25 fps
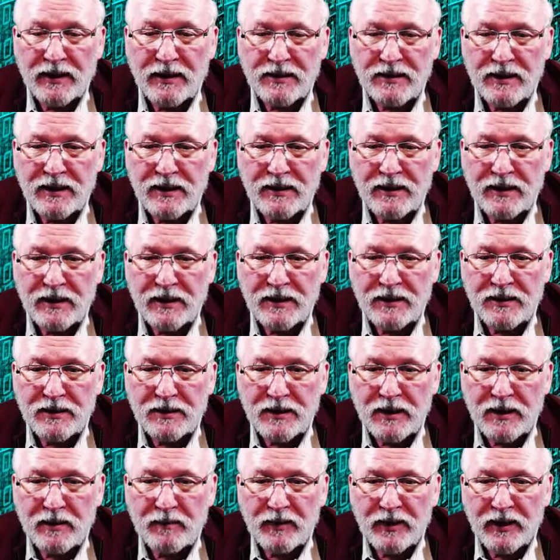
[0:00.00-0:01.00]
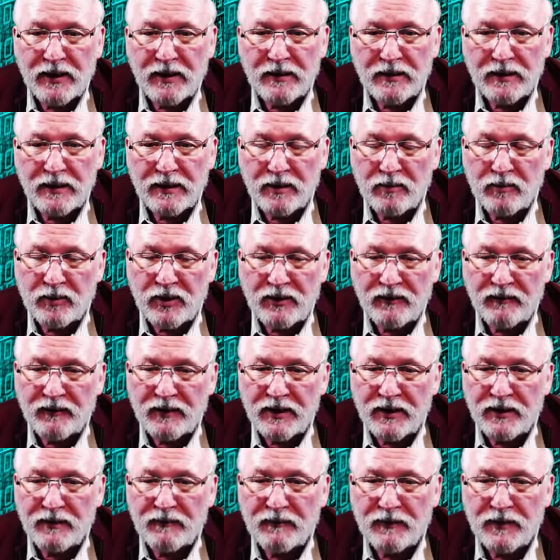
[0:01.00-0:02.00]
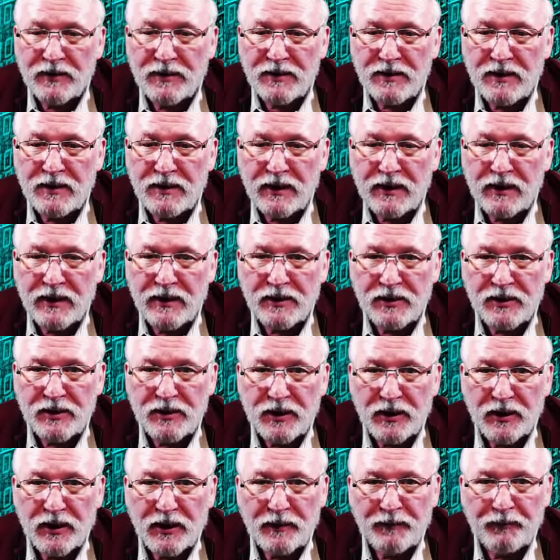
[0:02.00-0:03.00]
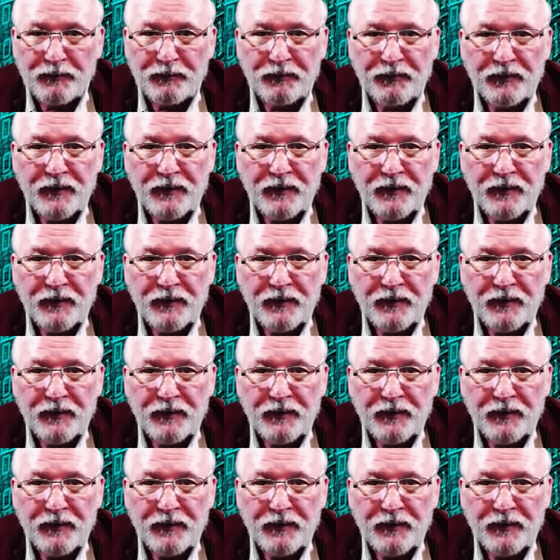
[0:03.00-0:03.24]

because that does make a little bit of a difference in the install.